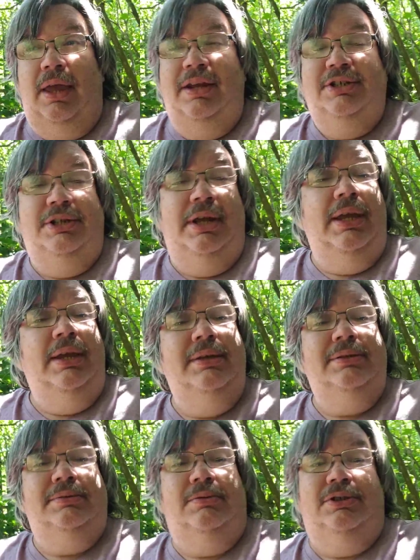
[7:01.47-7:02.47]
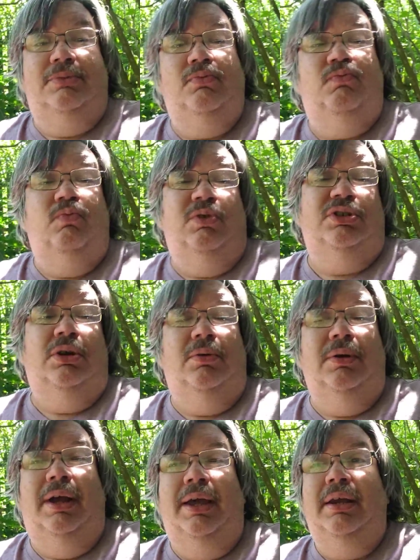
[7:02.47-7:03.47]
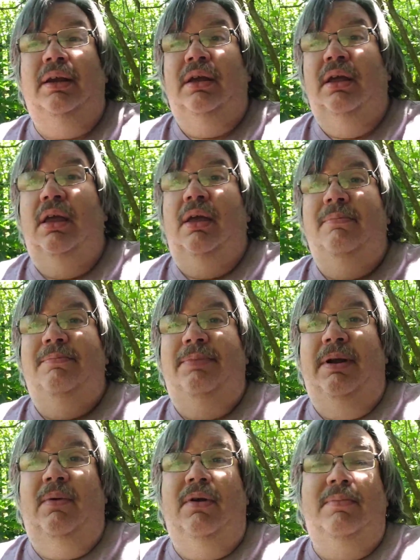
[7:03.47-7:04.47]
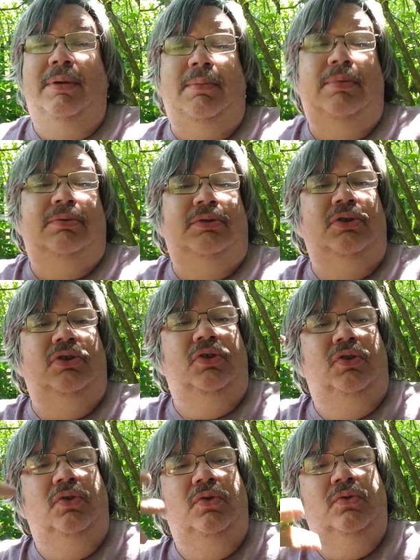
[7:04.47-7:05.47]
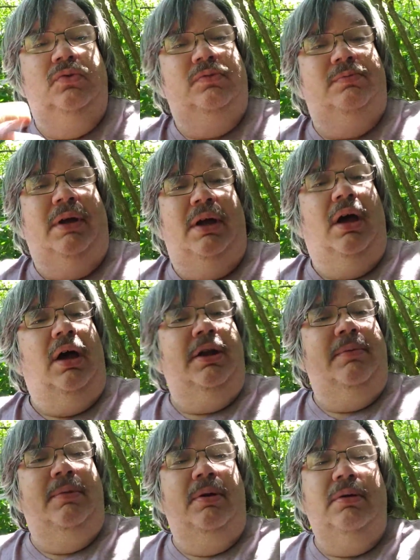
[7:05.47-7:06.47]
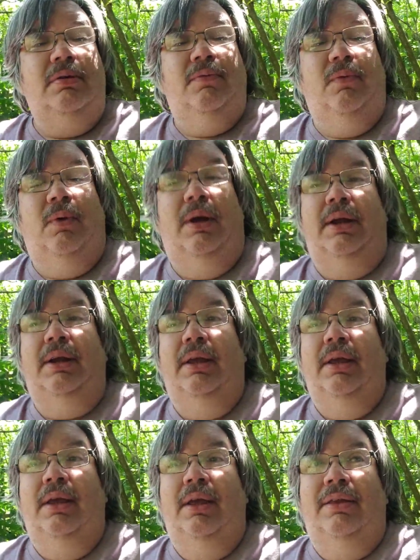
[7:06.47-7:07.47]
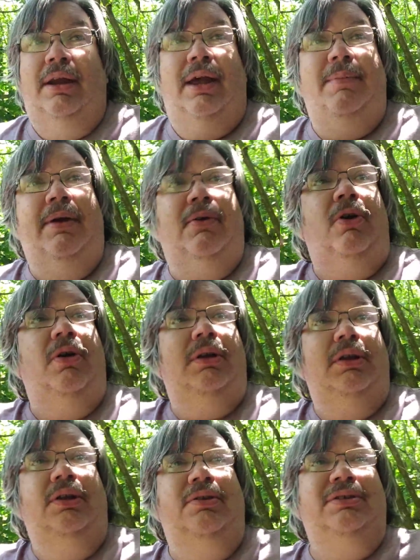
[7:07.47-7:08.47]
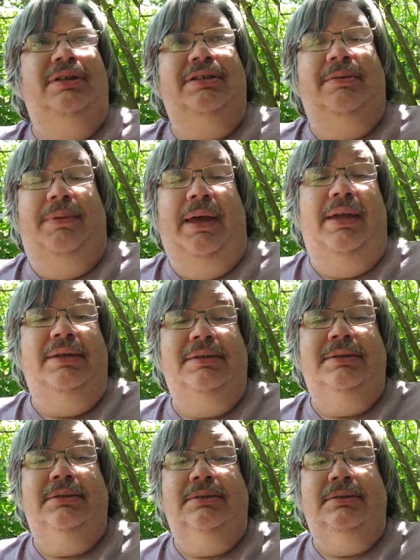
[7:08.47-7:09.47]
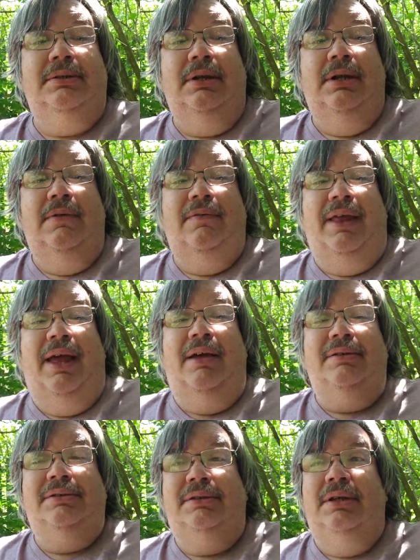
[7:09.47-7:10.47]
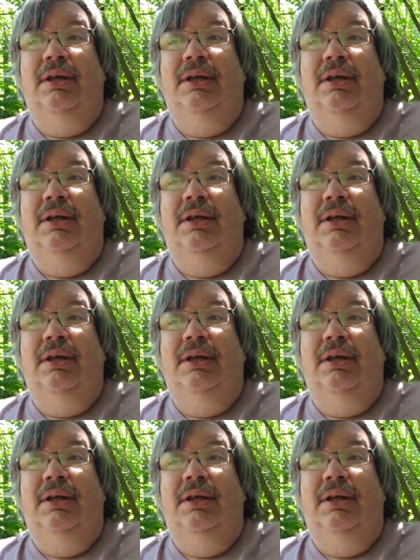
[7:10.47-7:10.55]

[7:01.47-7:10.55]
HTs, which works alright. But I want to be able to use my automotive one that I'm currently using as a base, the house.